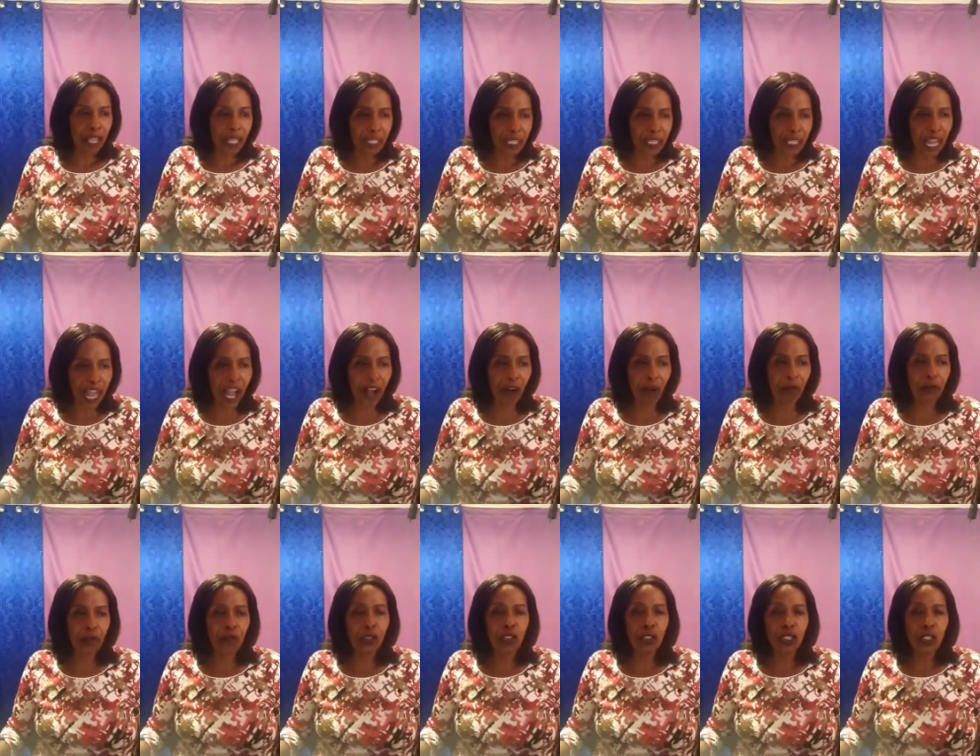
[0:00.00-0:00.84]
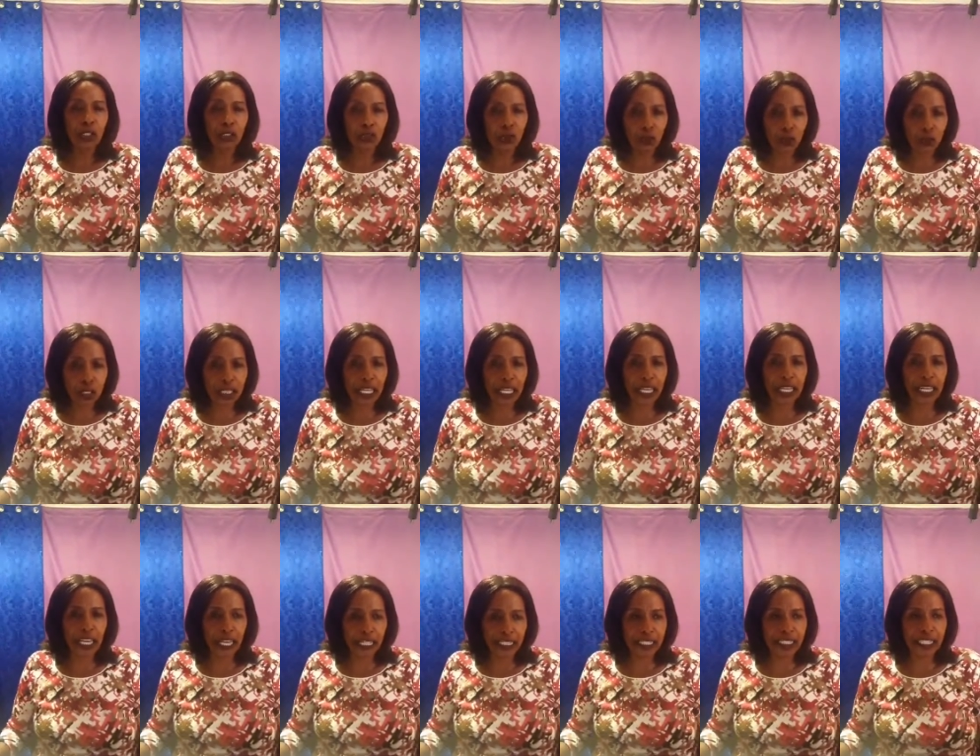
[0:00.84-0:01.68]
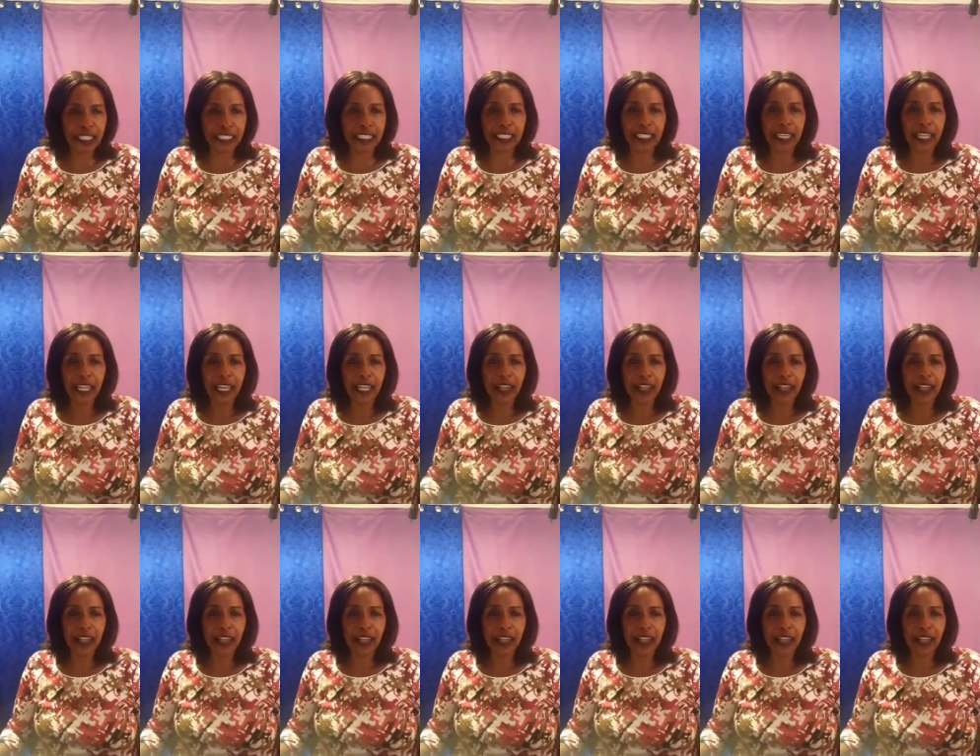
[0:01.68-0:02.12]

Now, you say like this.